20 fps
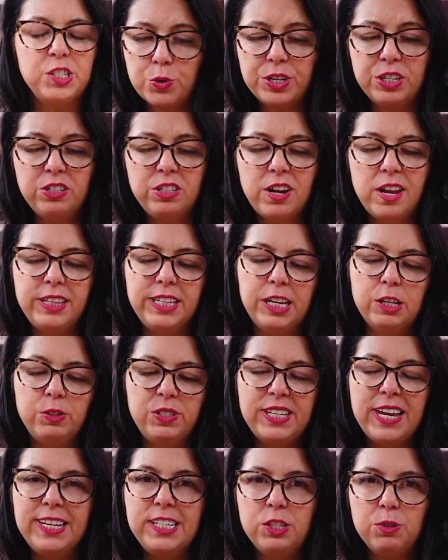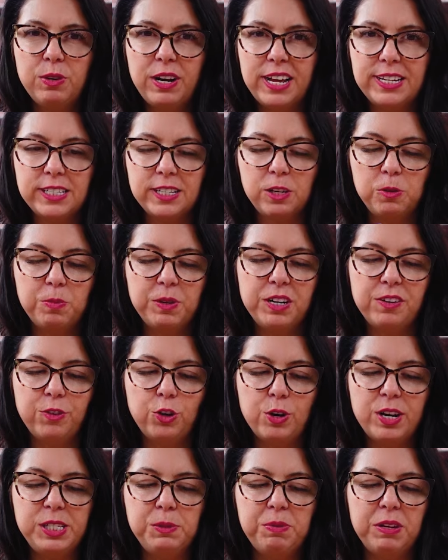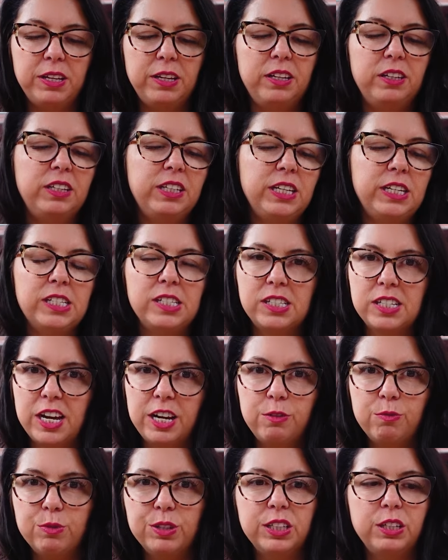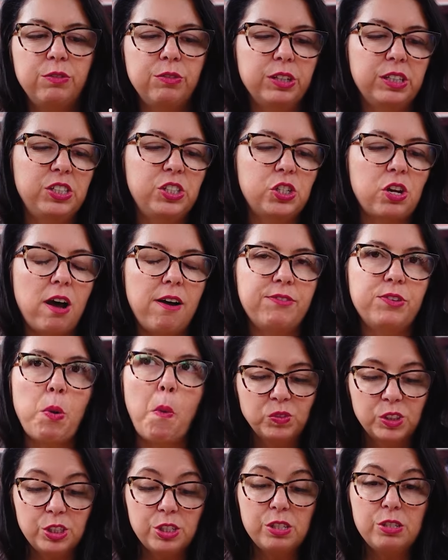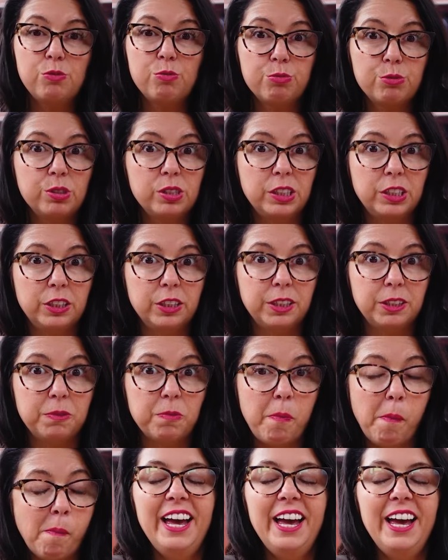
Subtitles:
Griddled on the outside, so it has a little bit of crust, but in the inside, really, really soft. This is really good.